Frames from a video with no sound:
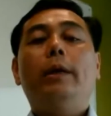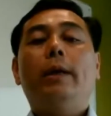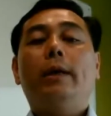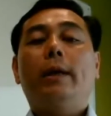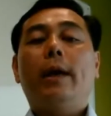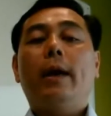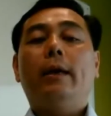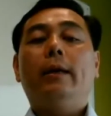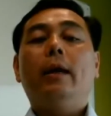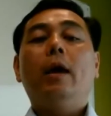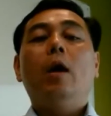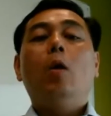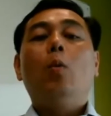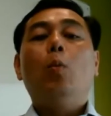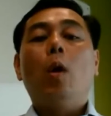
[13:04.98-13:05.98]
they can
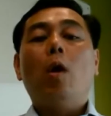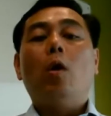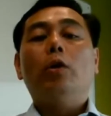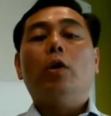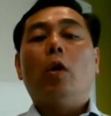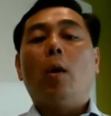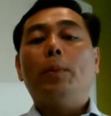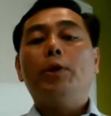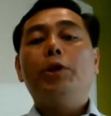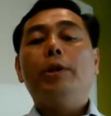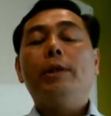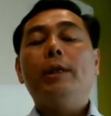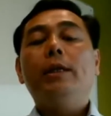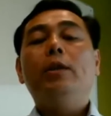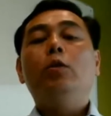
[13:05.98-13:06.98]
work on the
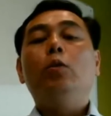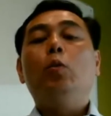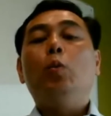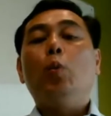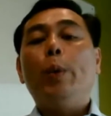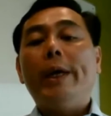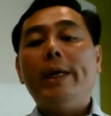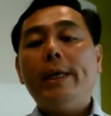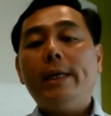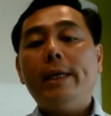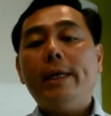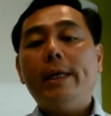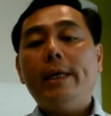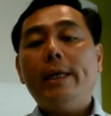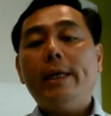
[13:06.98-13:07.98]
opportunity to win
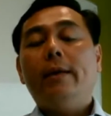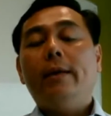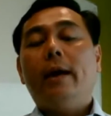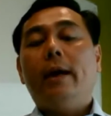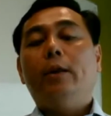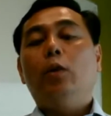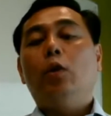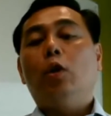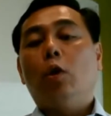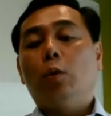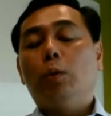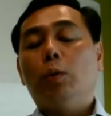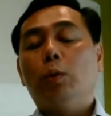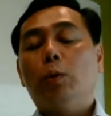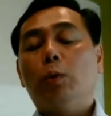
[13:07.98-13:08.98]
it and to
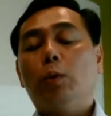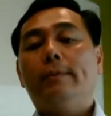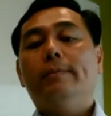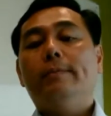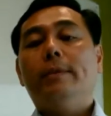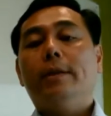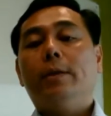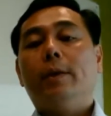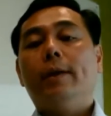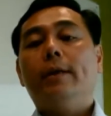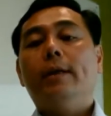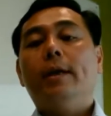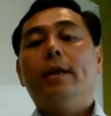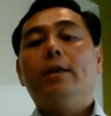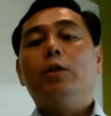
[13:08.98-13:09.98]
close it, right?
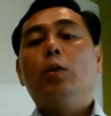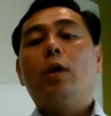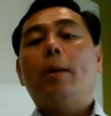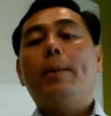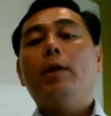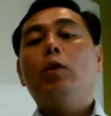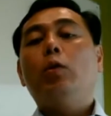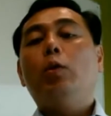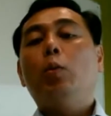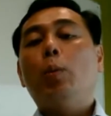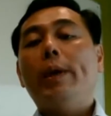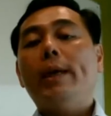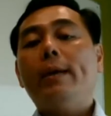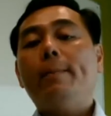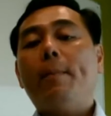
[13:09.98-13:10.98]
So coming to the
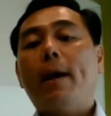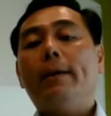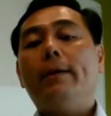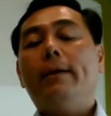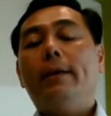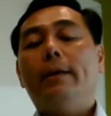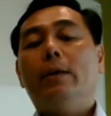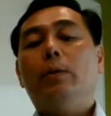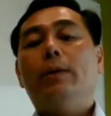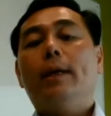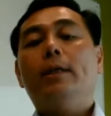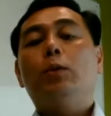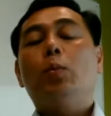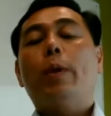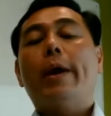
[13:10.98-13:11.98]
winning part,
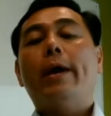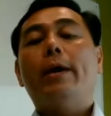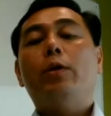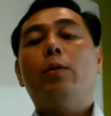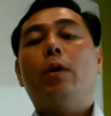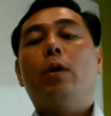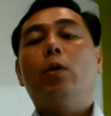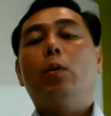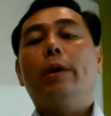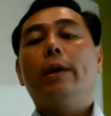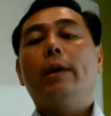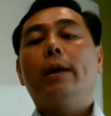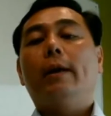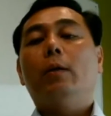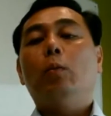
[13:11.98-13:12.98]
that's where you are
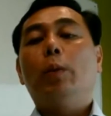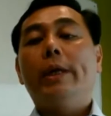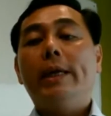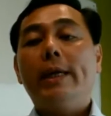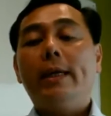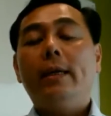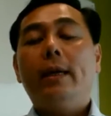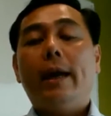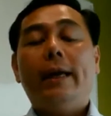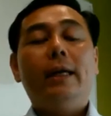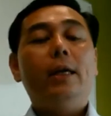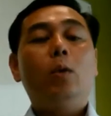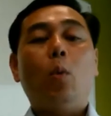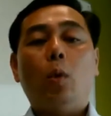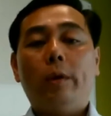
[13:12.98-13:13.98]
looking at winning
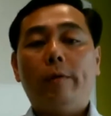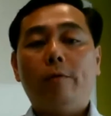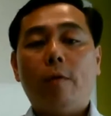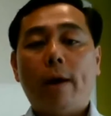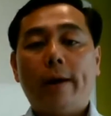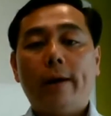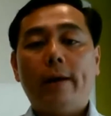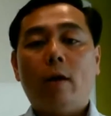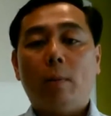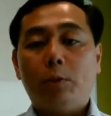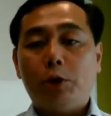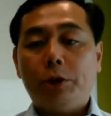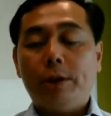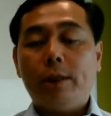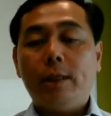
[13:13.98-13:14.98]
any qualified
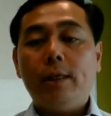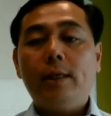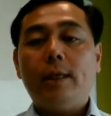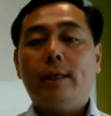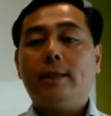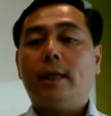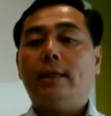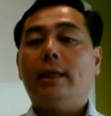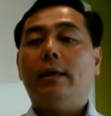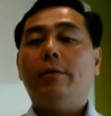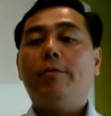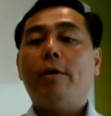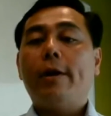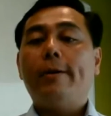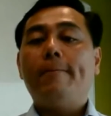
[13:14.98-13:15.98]
opportunity that's
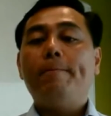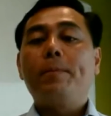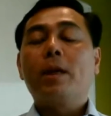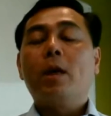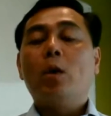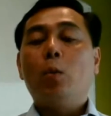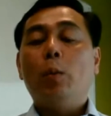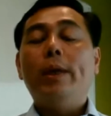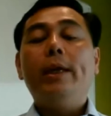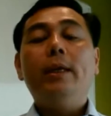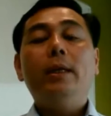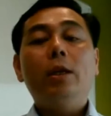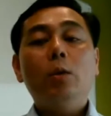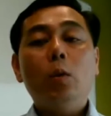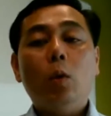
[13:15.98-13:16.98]
identified,
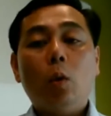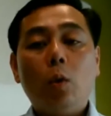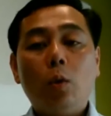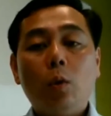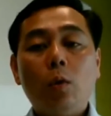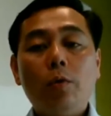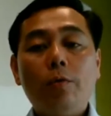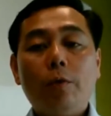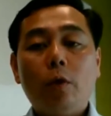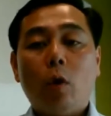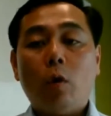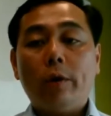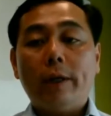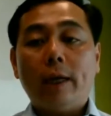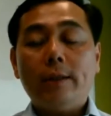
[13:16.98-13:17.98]
winning new logo for
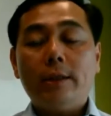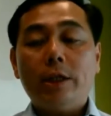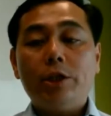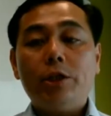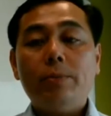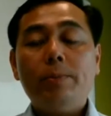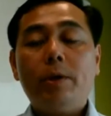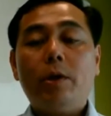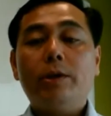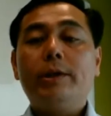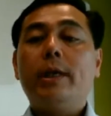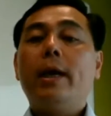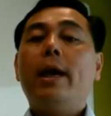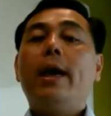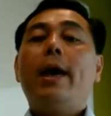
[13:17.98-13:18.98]
your organization,
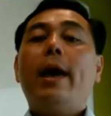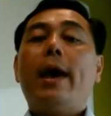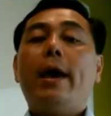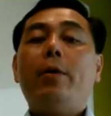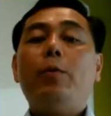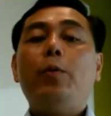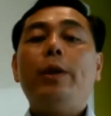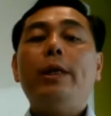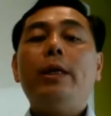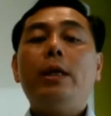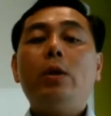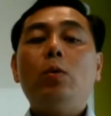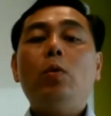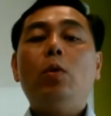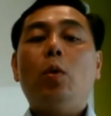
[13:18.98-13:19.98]
because every
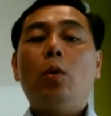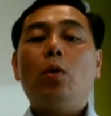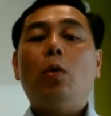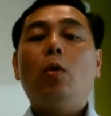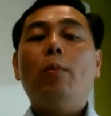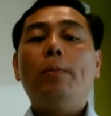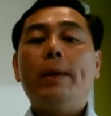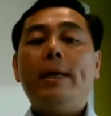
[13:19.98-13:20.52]
new logo